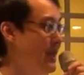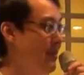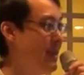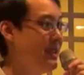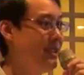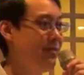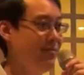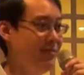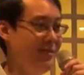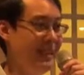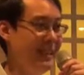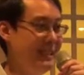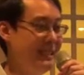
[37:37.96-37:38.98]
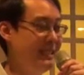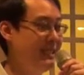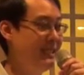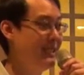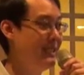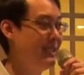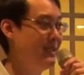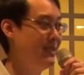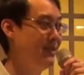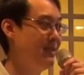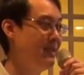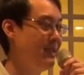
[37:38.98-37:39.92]
But in reality, it's
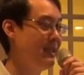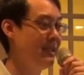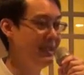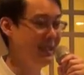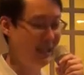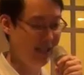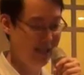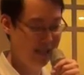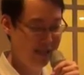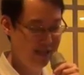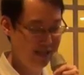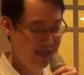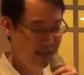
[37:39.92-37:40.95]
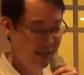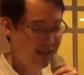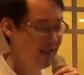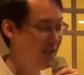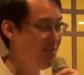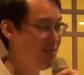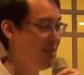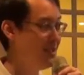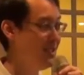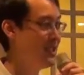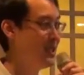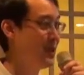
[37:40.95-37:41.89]
not the case. Actually, the Heqin
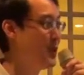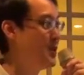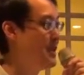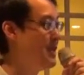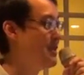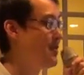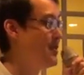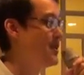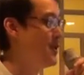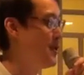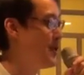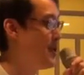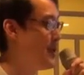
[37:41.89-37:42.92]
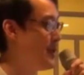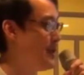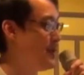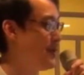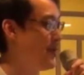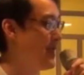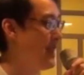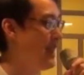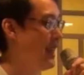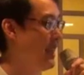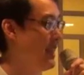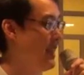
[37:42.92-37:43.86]
policy is a good thing for the people of them.
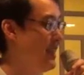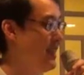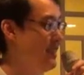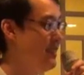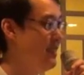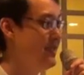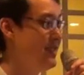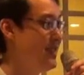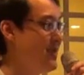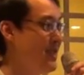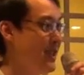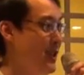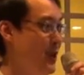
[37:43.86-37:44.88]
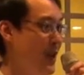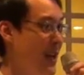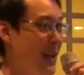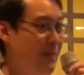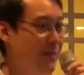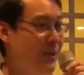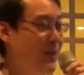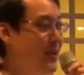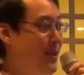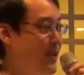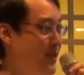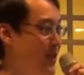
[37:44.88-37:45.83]
And it seems like they're quite happy with
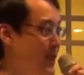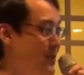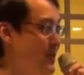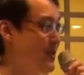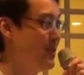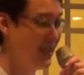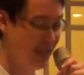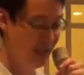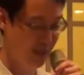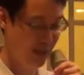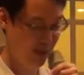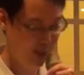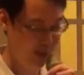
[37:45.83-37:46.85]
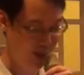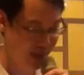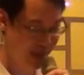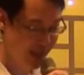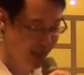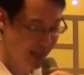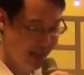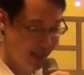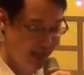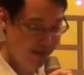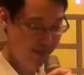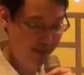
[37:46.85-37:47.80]
the arrangement. Why is that so?
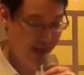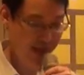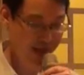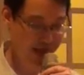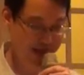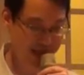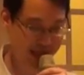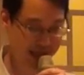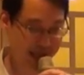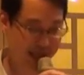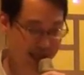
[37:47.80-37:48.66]
Because